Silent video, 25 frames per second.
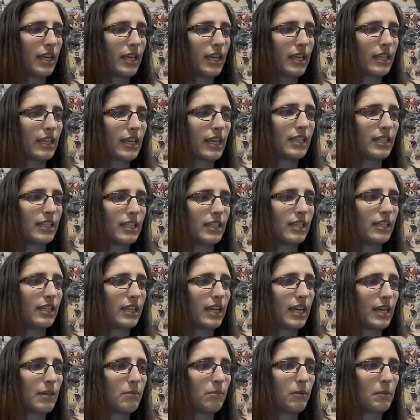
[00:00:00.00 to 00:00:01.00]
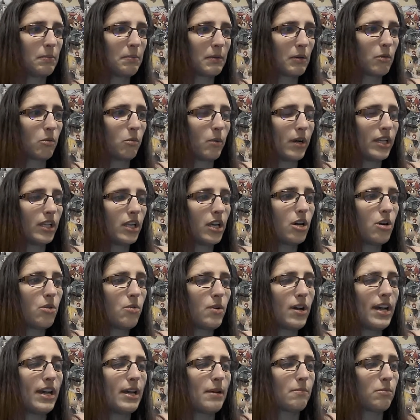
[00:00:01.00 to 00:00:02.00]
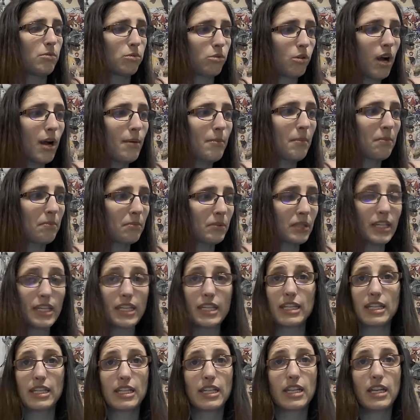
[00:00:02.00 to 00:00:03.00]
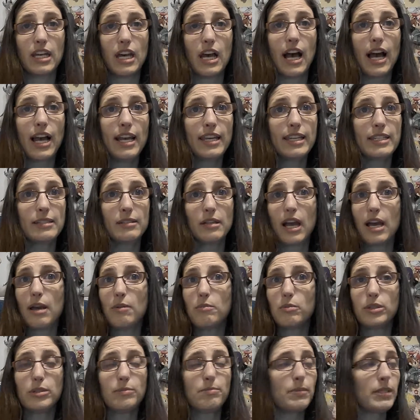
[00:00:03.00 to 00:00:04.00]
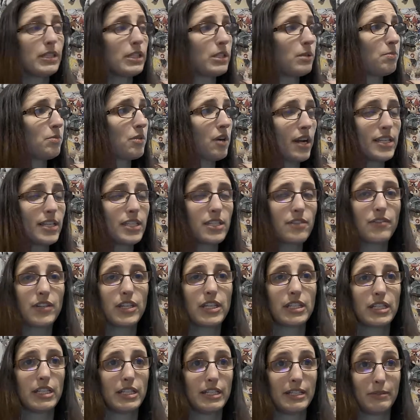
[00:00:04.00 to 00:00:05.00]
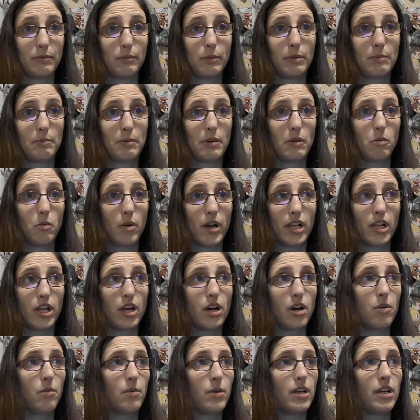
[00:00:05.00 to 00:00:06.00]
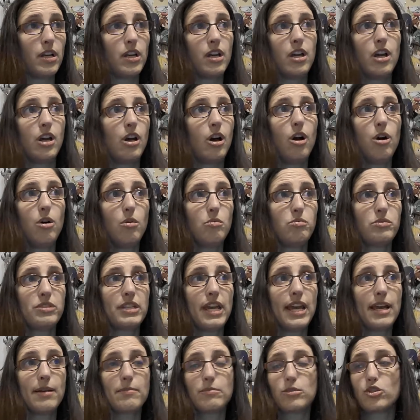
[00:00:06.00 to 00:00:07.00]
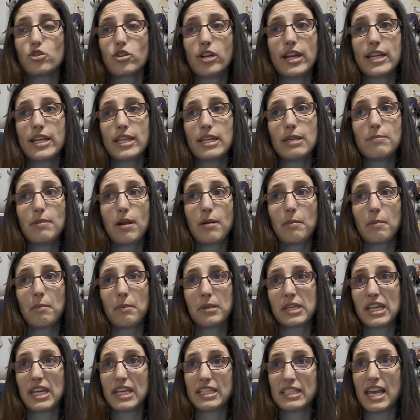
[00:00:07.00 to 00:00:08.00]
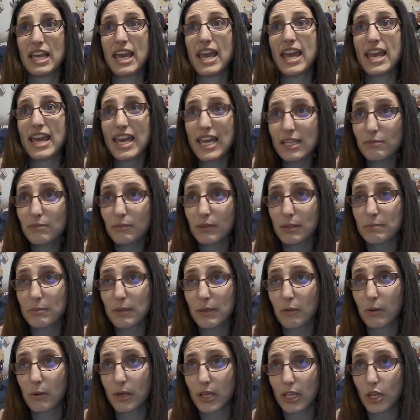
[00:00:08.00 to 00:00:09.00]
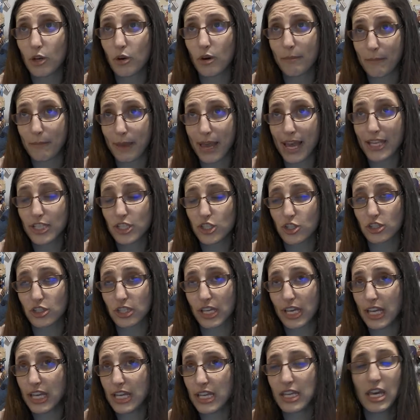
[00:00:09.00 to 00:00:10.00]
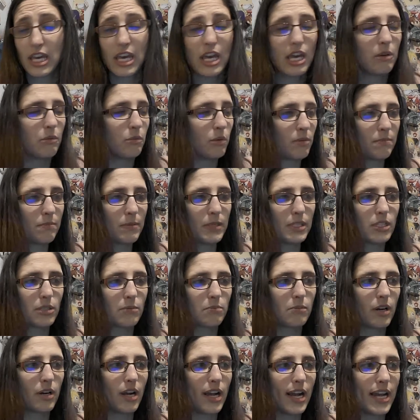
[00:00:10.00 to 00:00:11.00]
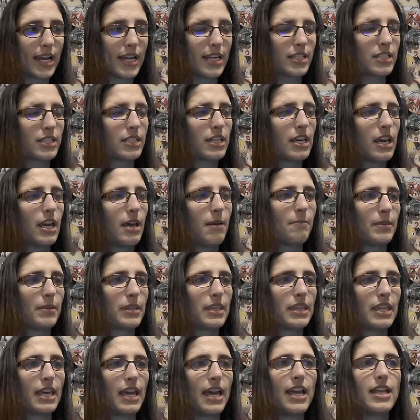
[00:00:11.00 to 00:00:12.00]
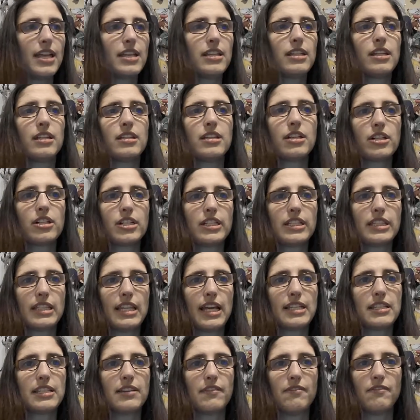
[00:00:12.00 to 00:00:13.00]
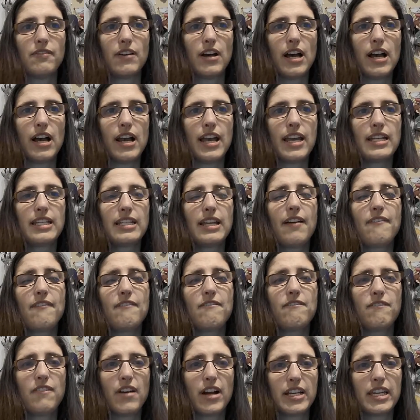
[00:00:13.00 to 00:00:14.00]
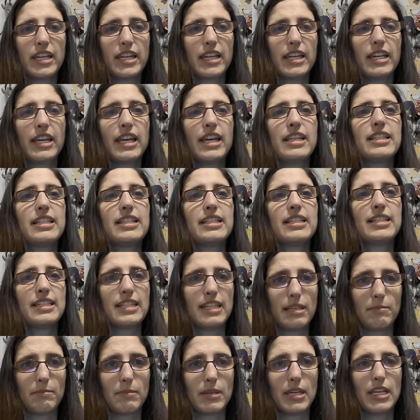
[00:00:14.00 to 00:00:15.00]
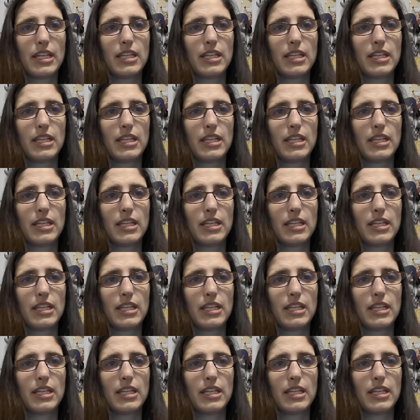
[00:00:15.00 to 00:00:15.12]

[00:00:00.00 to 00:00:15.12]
Can he hit Weeping Willow? Probably. I can. I wouldn't be surprised if he could hit Weeping Willow. Oh, damn straight. He probably has hit Weeping Willow and mastered it. Wouldn't be surprised. But then there is that divine fucking demon.